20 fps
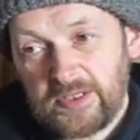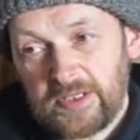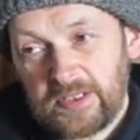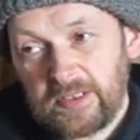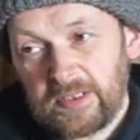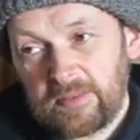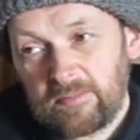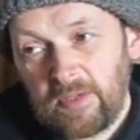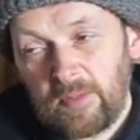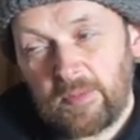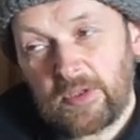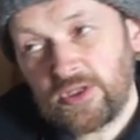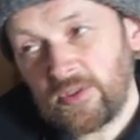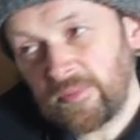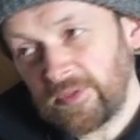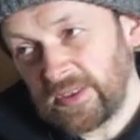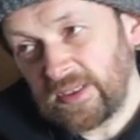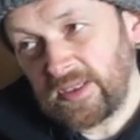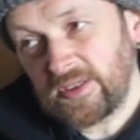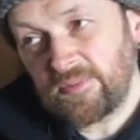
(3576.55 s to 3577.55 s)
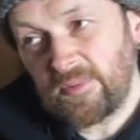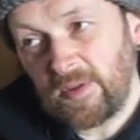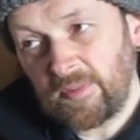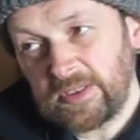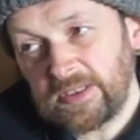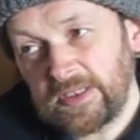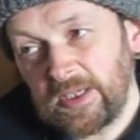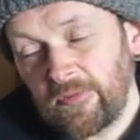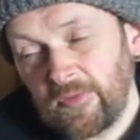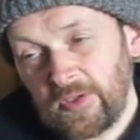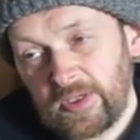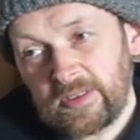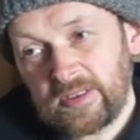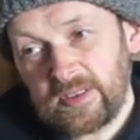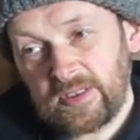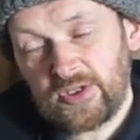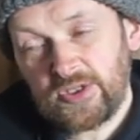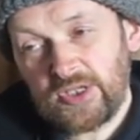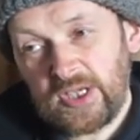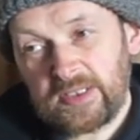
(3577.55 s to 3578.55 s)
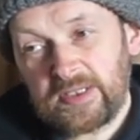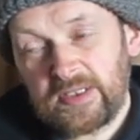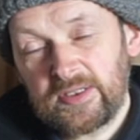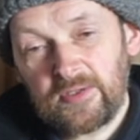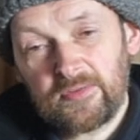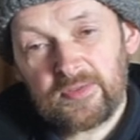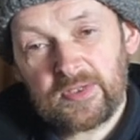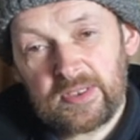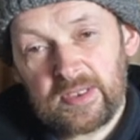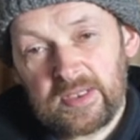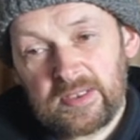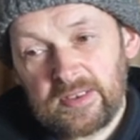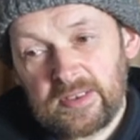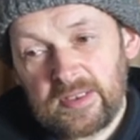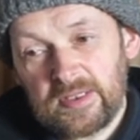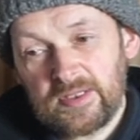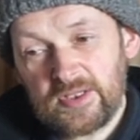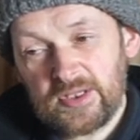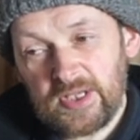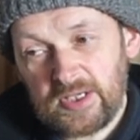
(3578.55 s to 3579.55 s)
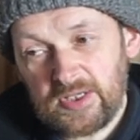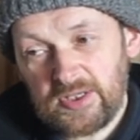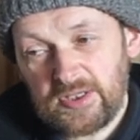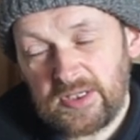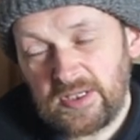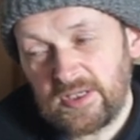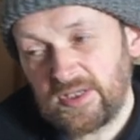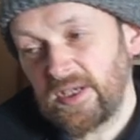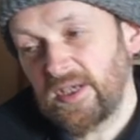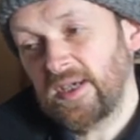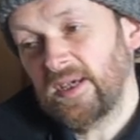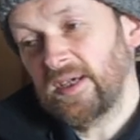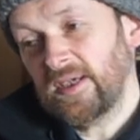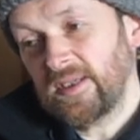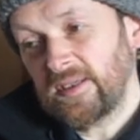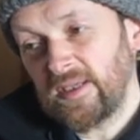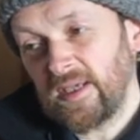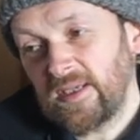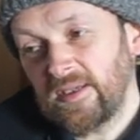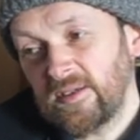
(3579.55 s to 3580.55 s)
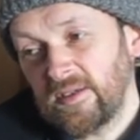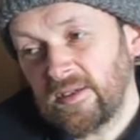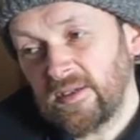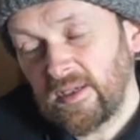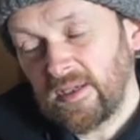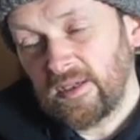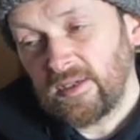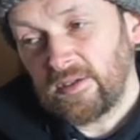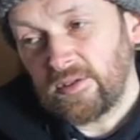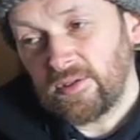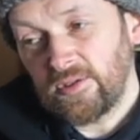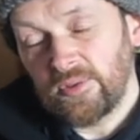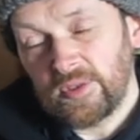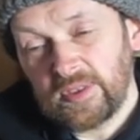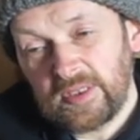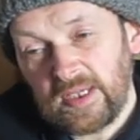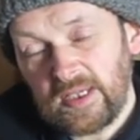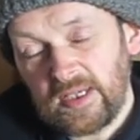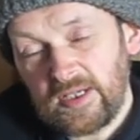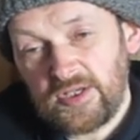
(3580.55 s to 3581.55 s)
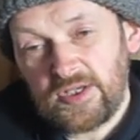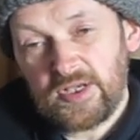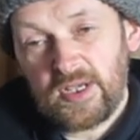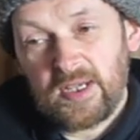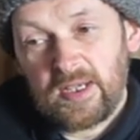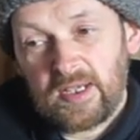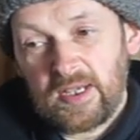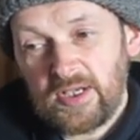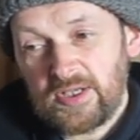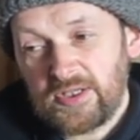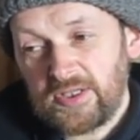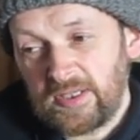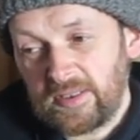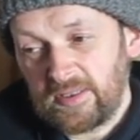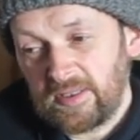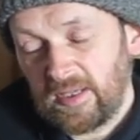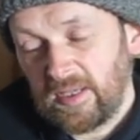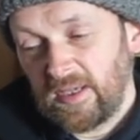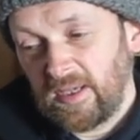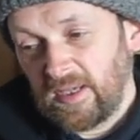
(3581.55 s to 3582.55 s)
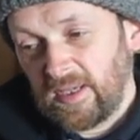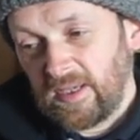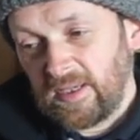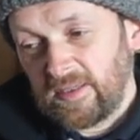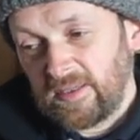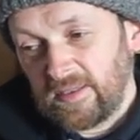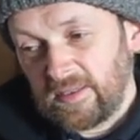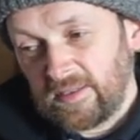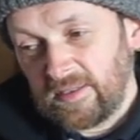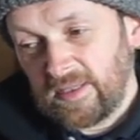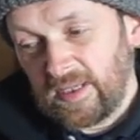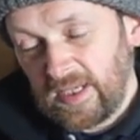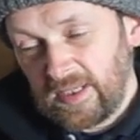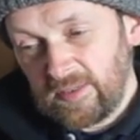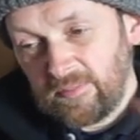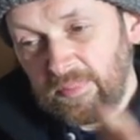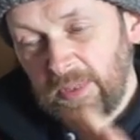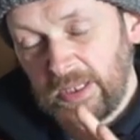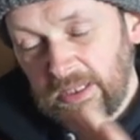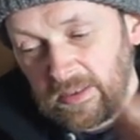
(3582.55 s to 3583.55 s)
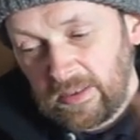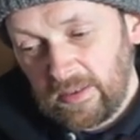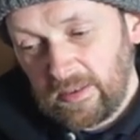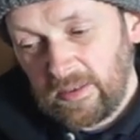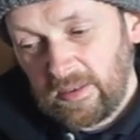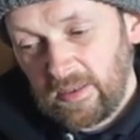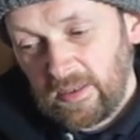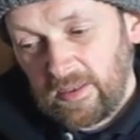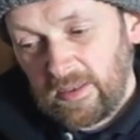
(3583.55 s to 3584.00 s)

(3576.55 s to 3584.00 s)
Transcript: I think maybe something that's maybe different to the Shetland of the 1960s than nowadays is that there had been